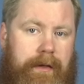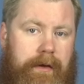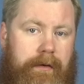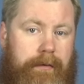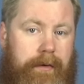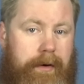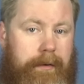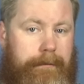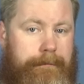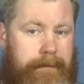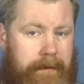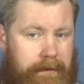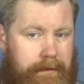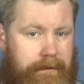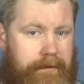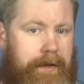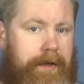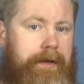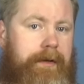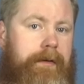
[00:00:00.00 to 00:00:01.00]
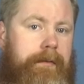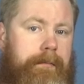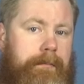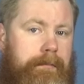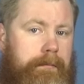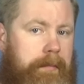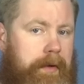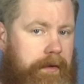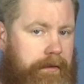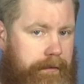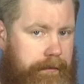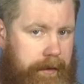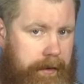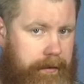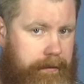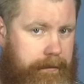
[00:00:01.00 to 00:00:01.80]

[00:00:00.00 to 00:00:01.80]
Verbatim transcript: Greater efficiency means greater